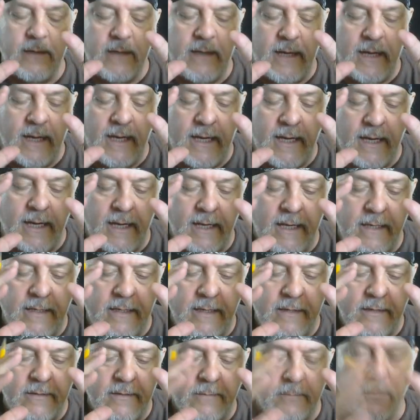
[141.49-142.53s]
in
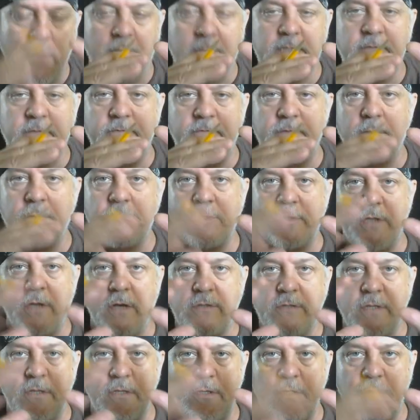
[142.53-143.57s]
the Bronson film shows
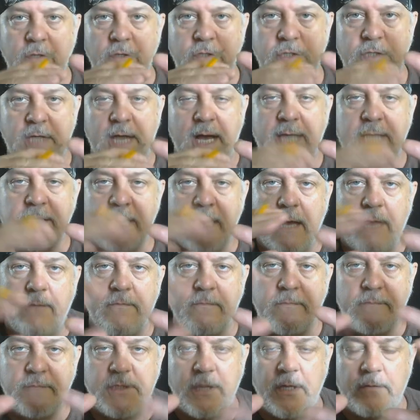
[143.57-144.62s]
the two shots come
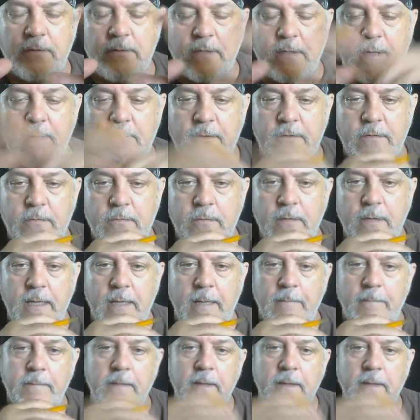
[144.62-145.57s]
from shelter number 3.